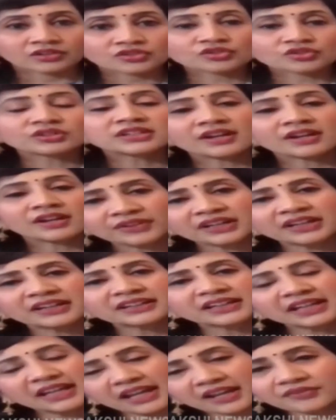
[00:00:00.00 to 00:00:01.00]
So
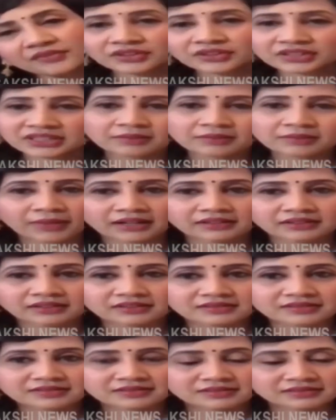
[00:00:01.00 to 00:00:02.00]
definitely everything
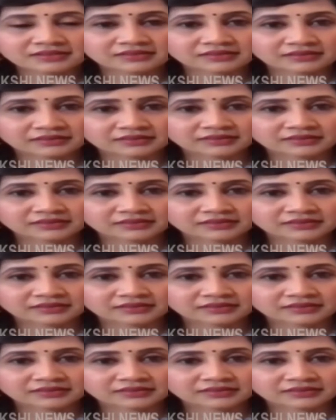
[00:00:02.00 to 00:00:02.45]
matters.